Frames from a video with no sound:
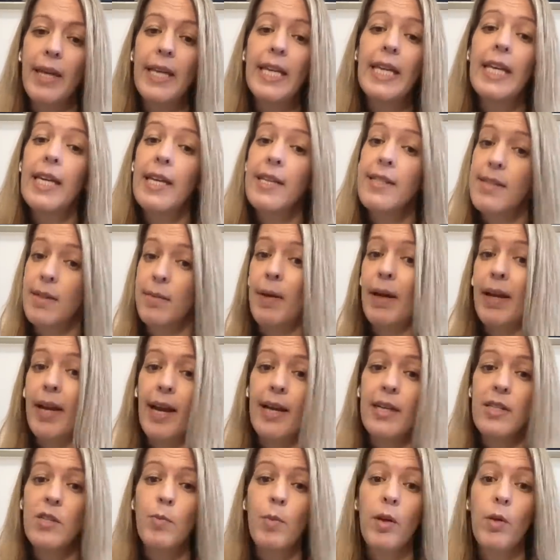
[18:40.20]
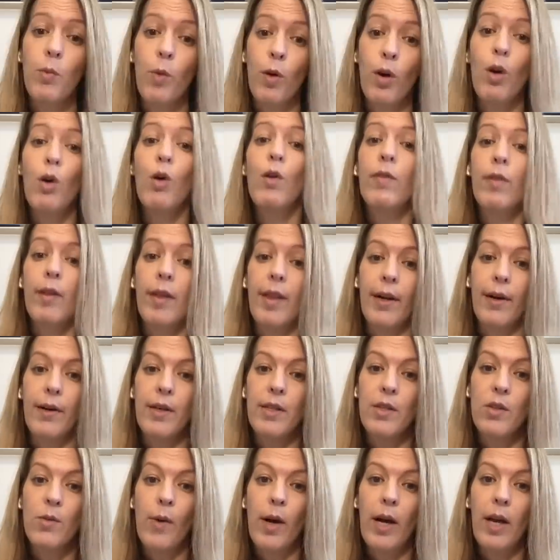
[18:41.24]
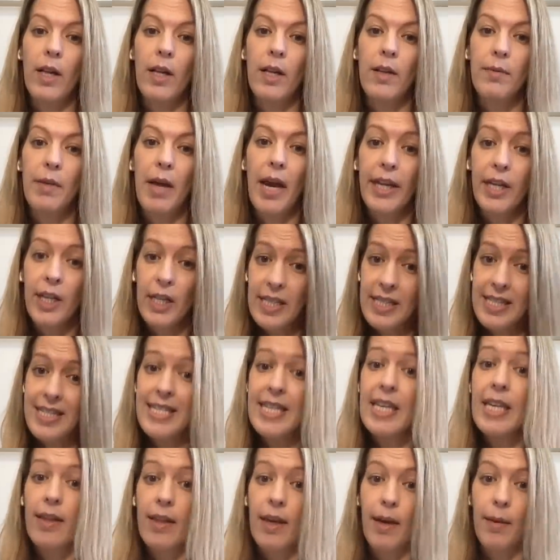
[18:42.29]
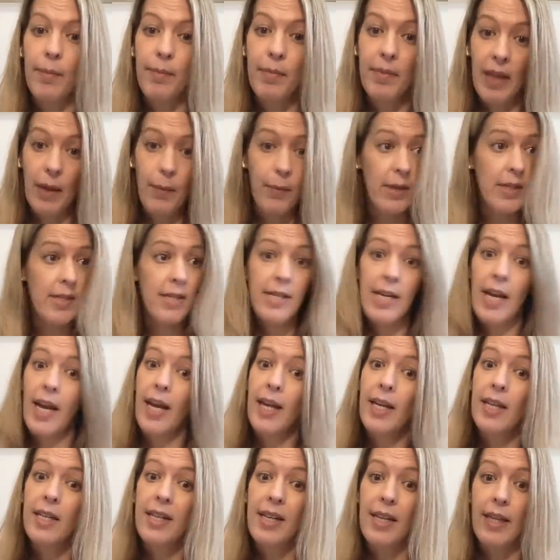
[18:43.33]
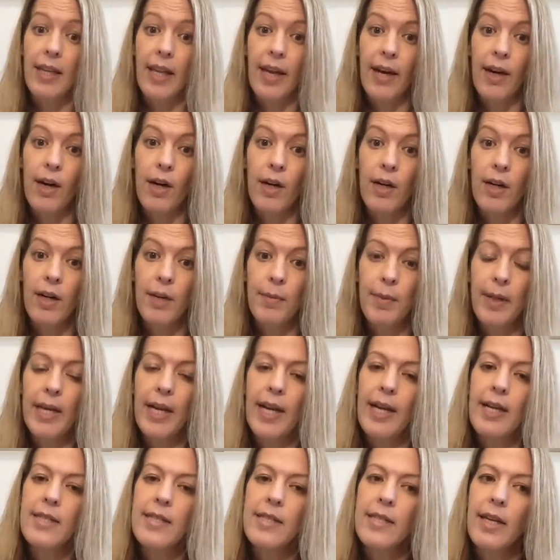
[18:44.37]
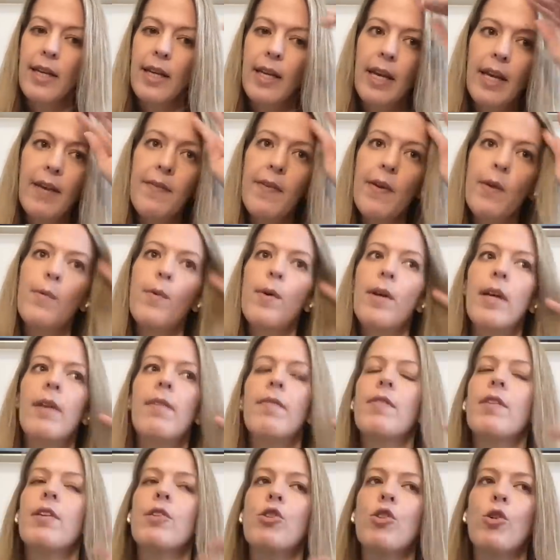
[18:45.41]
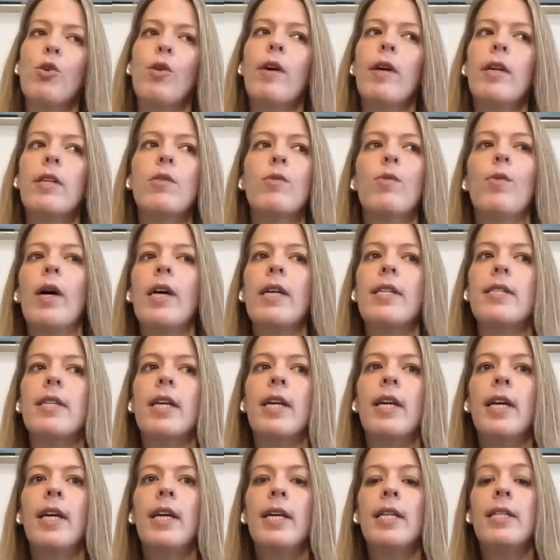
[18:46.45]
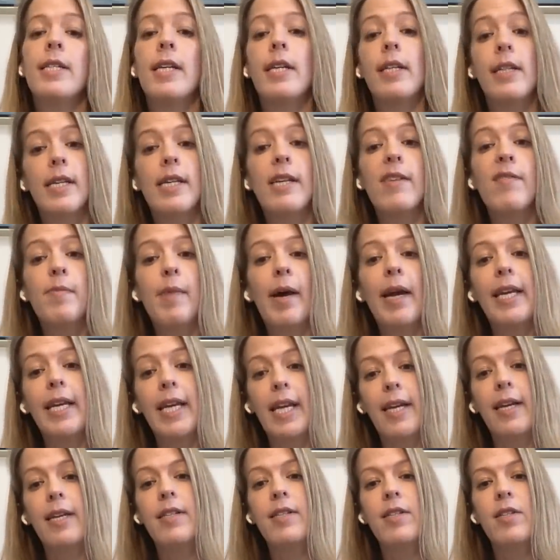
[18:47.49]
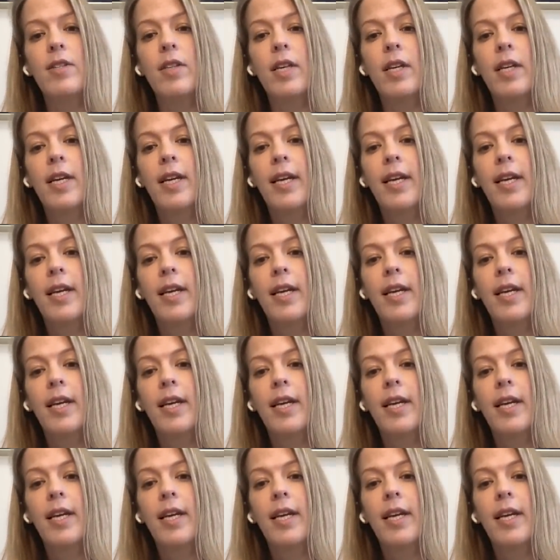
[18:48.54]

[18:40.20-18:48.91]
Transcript: kids and my husband were over there as well. I could see them. They were standing there because if the choice was to leave my kids